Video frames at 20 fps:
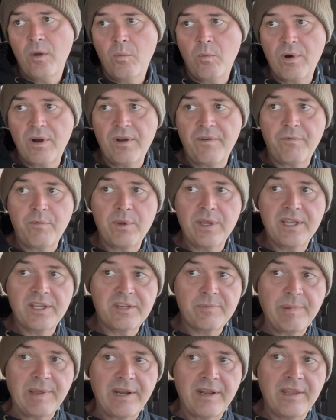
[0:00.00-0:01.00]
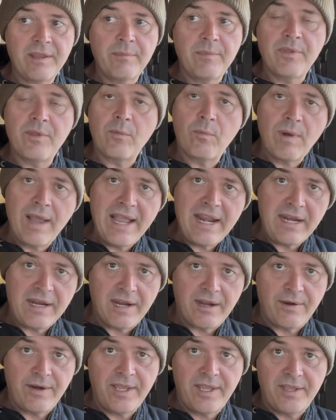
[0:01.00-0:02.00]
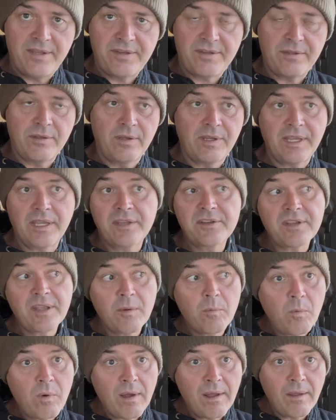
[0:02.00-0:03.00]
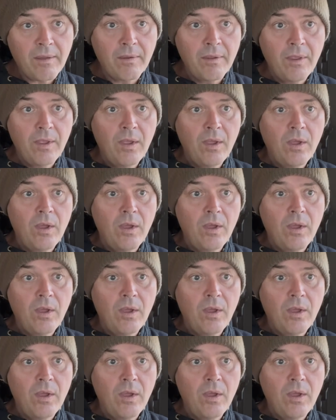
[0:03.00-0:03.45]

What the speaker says: where if we expended them in the right areas, looking, say, well,